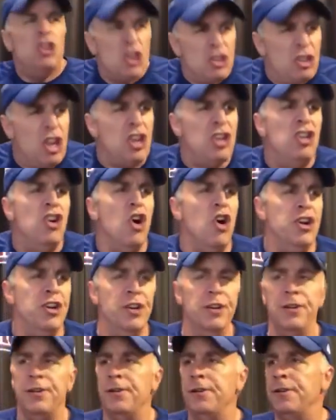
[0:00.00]
You did
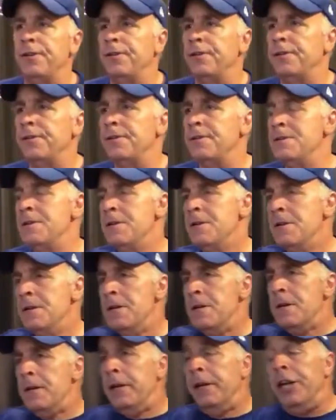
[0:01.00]
good.
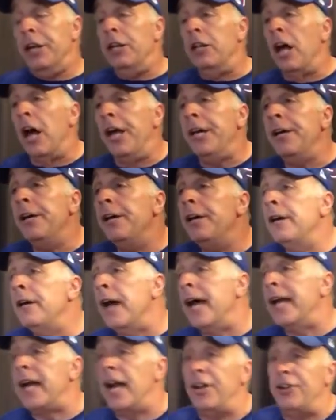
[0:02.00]
Eli,
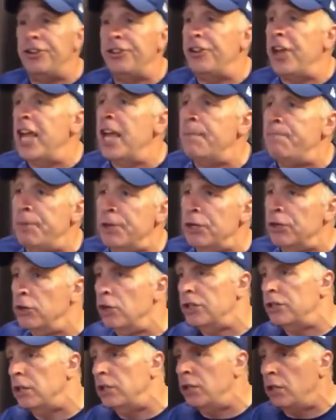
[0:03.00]
I got to say it, but you
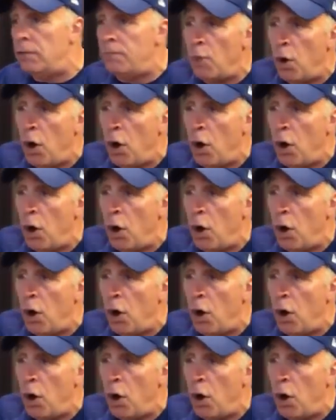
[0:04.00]
looked a little